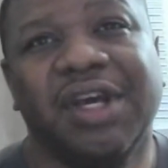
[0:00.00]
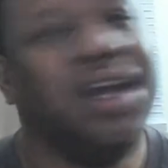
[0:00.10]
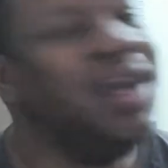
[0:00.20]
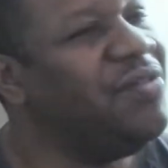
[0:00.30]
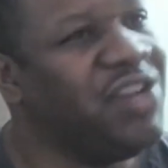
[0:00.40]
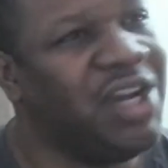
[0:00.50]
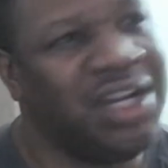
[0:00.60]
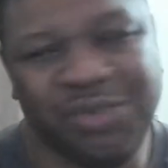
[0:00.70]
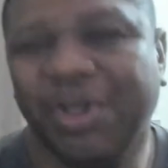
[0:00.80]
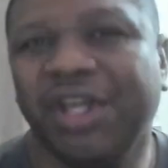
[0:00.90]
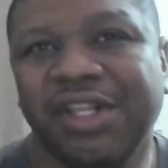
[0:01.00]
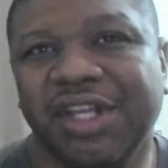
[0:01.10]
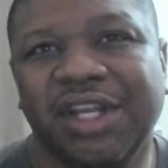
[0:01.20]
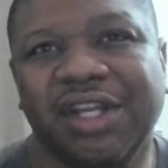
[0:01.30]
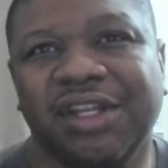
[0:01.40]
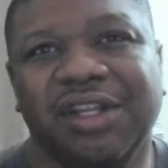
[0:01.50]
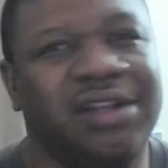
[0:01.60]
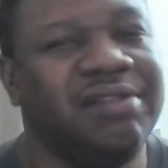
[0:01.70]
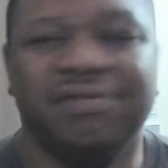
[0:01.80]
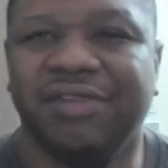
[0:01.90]
If Josh Whedon did
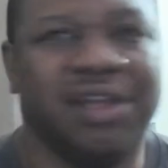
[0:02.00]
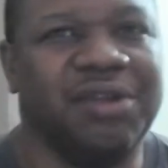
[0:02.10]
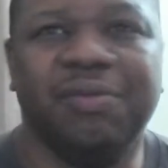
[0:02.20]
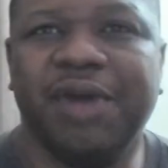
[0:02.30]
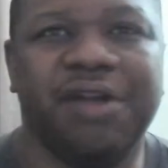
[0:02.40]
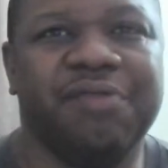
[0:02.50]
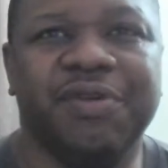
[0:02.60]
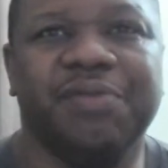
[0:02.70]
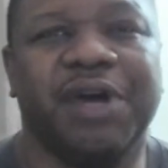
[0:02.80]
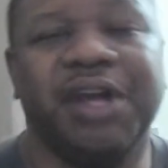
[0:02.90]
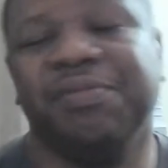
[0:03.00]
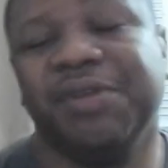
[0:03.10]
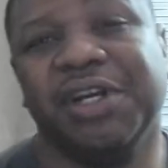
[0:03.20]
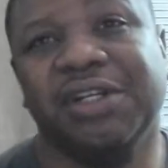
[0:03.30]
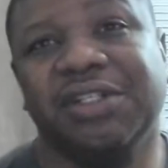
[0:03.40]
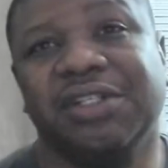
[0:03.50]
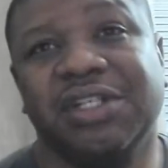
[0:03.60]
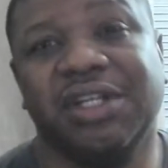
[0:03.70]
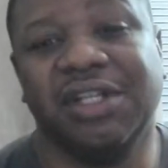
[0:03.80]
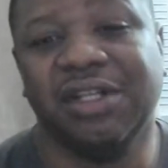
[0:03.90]
it, no matter if it might have been a good
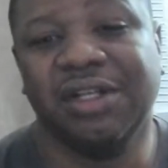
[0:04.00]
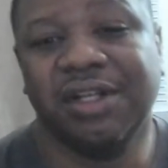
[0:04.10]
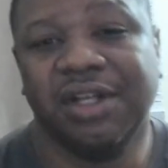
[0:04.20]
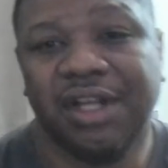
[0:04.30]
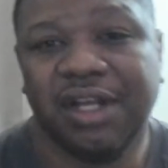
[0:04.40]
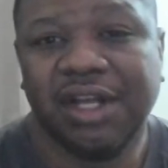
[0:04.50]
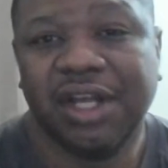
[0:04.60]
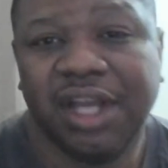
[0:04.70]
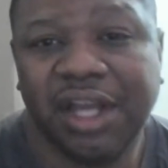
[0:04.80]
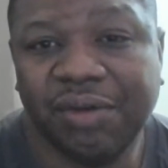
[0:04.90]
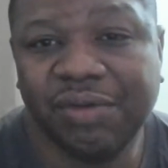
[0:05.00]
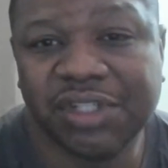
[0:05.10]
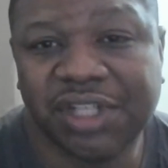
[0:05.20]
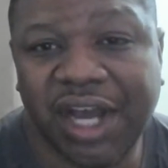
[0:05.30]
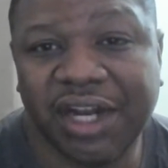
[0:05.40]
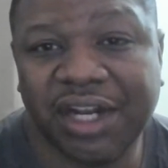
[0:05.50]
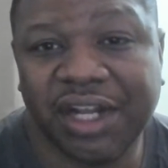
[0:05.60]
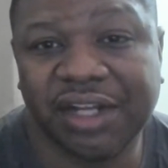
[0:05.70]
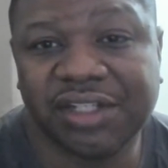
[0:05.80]
scene, it was out of there.